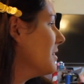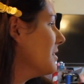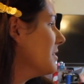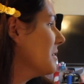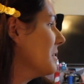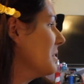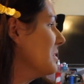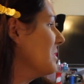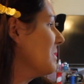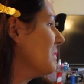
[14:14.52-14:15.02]
you're
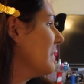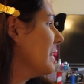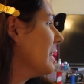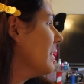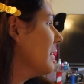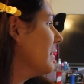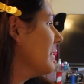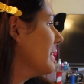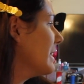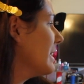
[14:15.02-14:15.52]
so
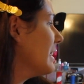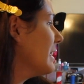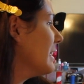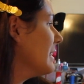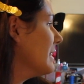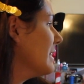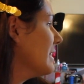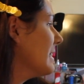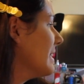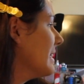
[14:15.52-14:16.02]
sweet over there,
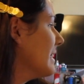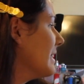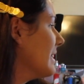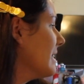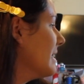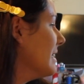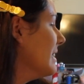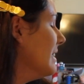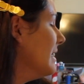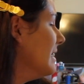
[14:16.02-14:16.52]
just like
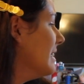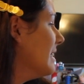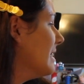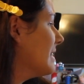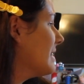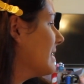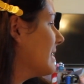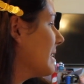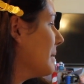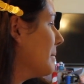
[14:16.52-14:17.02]

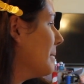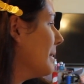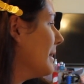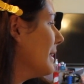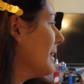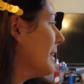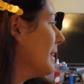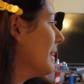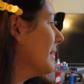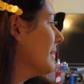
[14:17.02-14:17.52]

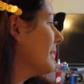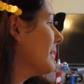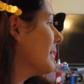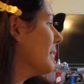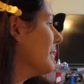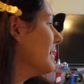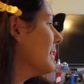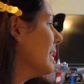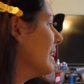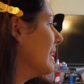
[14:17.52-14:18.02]
sleeping, and
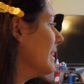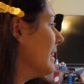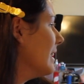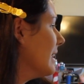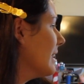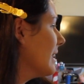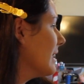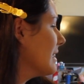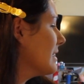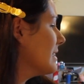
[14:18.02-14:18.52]
so is
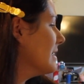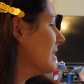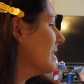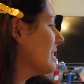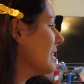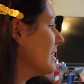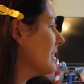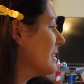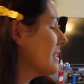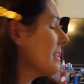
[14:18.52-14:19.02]
Honey. Like
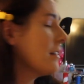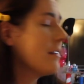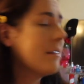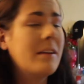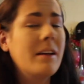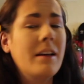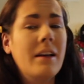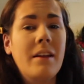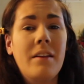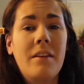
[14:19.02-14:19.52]
she's like sleep.
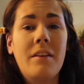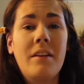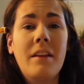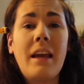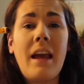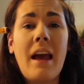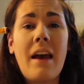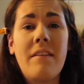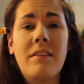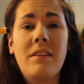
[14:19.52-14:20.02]
They're
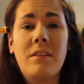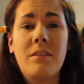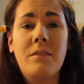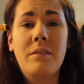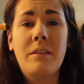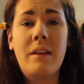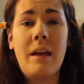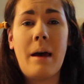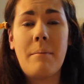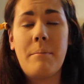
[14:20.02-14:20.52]
like having a
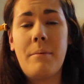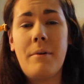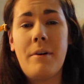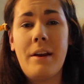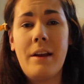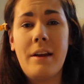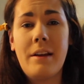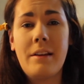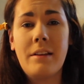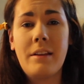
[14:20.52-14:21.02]
little nap
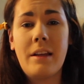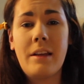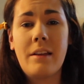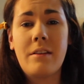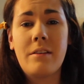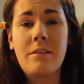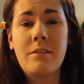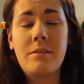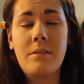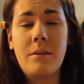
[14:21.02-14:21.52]
break. Like
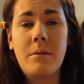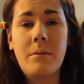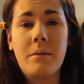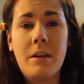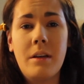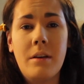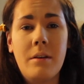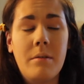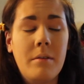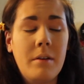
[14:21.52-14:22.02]
they're so
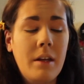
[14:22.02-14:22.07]
cute.